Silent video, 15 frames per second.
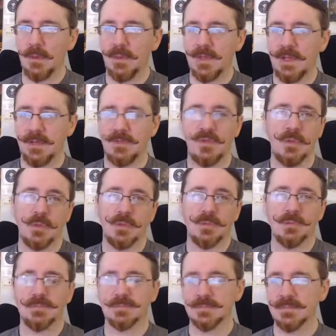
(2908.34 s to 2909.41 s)
again, soon.
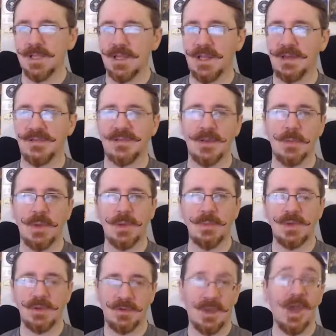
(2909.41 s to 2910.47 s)
I can't say
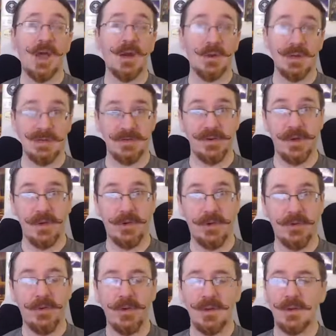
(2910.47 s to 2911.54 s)
when because I don't even
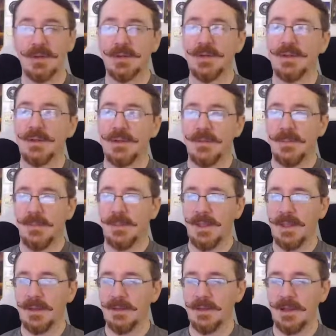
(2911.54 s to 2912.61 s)
know.
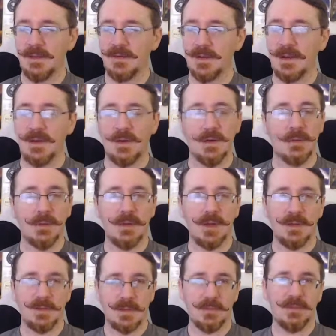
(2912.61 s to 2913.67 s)
And as
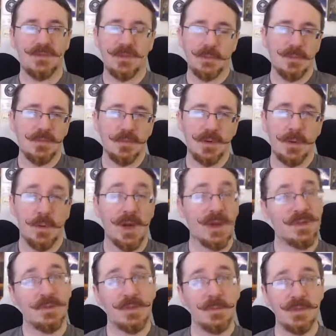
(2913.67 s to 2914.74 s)
I was saying before, I
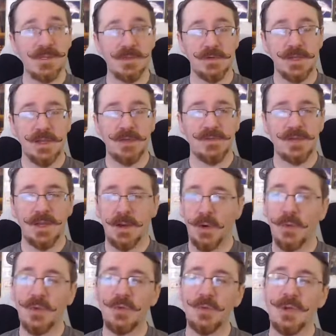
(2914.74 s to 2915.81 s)
want it to be a mystery guest. I
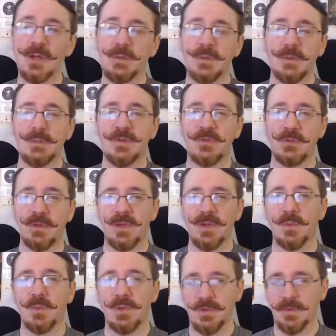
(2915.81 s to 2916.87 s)
always want it to be a mystery
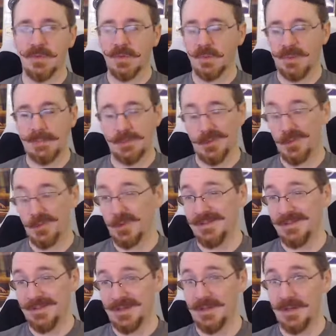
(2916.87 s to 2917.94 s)
guest because for the people who
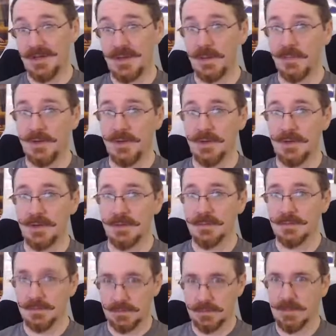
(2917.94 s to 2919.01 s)
continue to come here,
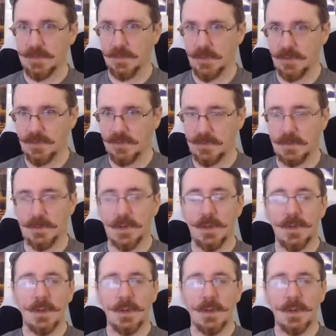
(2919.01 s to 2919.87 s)
you know, most of you